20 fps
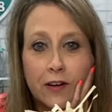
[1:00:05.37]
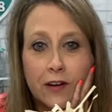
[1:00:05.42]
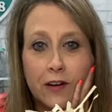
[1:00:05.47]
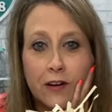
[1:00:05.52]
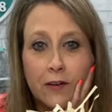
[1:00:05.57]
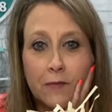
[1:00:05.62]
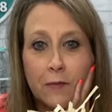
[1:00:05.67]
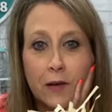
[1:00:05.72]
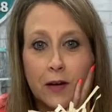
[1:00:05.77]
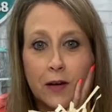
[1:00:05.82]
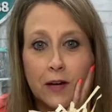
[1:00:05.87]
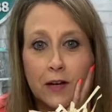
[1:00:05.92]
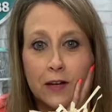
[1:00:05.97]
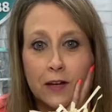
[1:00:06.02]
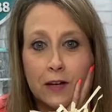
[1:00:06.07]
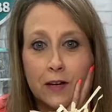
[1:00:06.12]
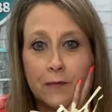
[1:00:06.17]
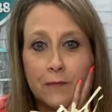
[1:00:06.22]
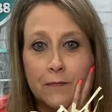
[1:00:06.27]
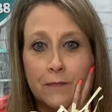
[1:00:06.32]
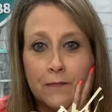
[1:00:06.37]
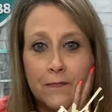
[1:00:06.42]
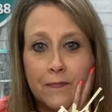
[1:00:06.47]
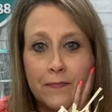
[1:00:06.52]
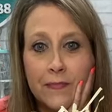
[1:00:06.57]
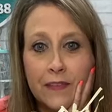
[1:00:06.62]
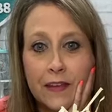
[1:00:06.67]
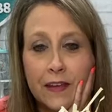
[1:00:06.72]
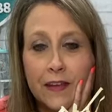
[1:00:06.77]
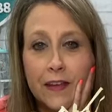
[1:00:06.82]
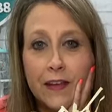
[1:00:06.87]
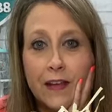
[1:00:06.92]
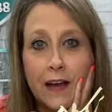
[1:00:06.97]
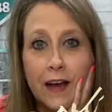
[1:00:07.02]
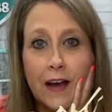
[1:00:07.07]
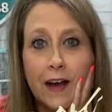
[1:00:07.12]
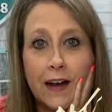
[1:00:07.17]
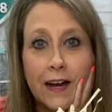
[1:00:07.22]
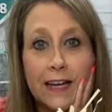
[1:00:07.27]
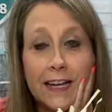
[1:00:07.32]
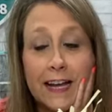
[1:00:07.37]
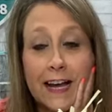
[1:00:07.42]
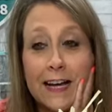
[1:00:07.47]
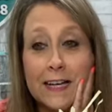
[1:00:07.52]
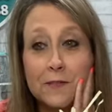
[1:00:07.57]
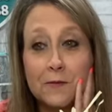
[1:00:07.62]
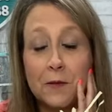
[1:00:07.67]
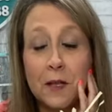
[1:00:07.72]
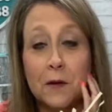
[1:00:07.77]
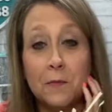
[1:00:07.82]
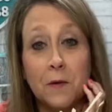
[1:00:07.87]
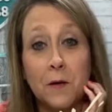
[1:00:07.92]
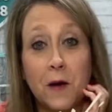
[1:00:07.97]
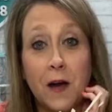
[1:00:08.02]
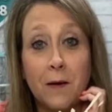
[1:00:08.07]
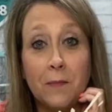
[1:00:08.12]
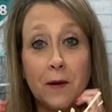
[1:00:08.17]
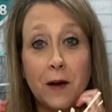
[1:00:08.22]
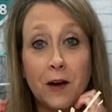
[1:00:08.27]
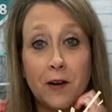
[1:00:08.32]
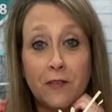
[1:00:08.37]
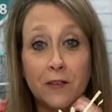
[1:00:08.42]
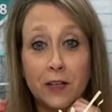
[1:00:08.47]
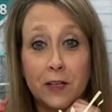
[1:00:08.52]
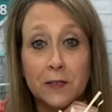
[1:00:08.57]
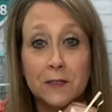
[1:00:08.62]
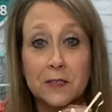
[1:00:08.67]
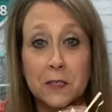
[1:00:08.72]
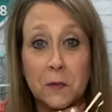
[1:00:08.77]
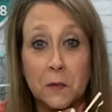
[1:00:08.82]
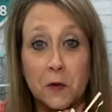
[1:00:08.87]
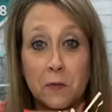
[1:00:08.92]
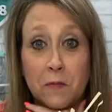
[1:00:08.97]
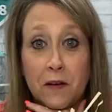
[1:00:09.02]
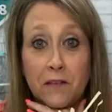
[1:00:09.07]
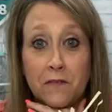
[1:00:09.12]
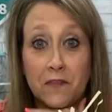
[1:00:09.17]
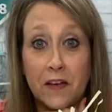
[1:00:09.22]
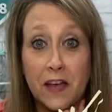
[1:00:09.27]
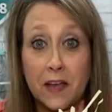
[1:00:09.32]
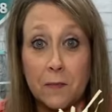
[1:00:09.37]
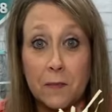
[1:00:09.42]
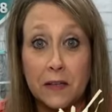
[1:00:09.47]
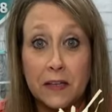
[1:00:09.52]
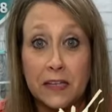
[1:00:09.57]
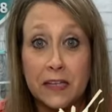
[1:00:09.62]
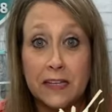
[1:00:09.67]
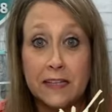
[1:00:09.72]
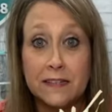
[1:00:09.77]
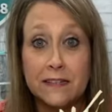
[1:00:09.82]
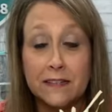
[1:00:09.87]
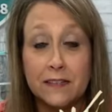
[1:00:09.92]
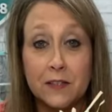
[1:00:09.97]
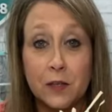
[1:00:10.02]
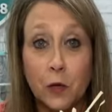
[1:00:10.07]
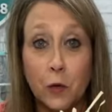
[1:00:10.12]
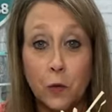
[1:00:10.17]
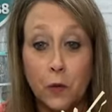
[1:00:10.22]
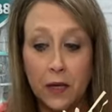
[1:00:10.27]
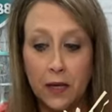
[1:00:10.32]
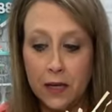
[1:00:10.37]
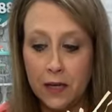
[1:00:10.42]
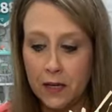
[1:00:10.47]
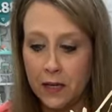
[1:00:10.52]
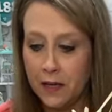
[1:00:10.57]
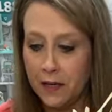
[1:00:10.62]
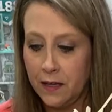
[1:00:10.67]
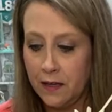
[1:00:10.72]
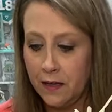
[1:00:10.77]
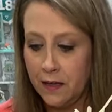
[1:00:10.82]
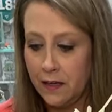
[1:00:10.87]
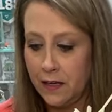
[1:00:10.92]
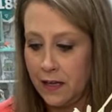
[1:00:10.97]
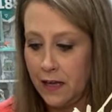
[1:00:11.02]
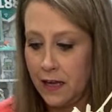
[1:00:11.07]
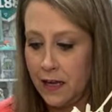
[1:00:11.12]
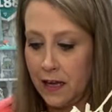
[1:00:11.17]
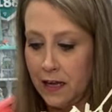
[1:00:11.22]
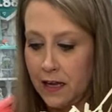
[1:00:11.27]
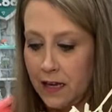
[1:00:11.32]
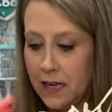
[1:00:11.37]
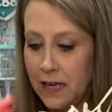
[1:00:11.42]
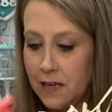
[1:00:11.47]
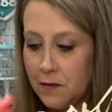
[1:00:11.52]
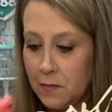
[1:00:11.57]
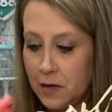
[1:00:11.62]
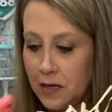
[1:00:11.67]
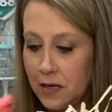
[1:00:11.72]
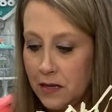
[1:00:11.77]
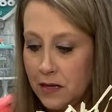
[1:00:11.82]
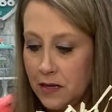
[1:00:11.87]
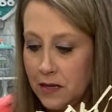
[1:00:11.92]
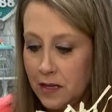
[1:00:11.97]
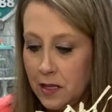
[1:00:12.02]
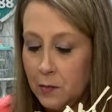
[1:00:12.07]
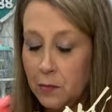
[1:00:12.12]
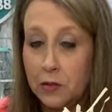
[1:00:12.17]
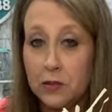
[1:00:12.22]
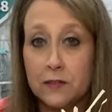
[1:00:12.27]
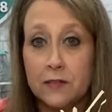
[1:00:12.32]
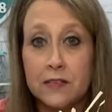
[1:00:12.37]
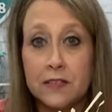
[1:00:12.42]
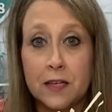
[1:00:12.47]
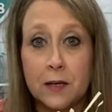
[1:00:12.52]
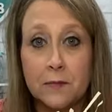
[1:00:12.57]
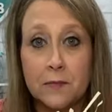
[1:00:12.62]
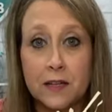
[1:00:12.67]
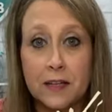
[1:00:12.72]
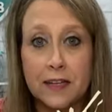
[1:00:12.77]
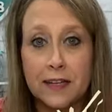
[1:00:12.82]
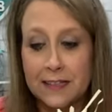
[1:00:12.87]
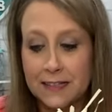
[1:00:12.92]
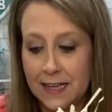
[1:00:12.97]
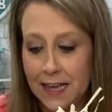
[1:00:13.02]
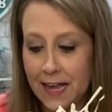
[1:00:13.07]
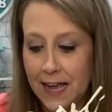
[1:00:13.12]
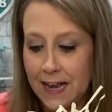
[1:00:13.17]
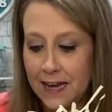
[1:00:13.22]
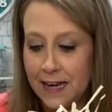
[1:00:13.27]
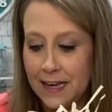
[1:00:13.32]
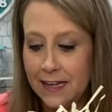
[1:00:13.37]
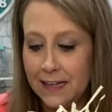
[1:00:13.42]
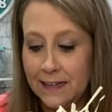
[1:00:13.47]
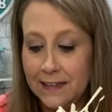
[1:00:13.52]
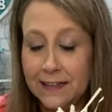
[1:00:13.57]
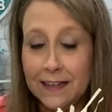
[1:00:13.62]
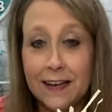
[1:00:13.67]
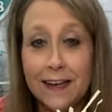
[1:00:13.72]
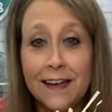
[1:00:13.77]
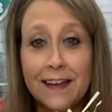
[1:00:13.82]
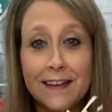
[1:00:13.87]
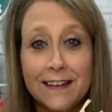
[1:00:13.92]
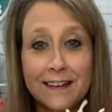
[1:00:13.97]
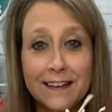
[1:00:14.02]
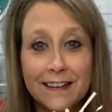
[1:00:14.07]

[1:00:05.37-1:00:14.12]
for her mom. All right, guys. Well, I'm going to hop off and go see what my family is doing and eat me a nibble of something because I hadn't eaten yet.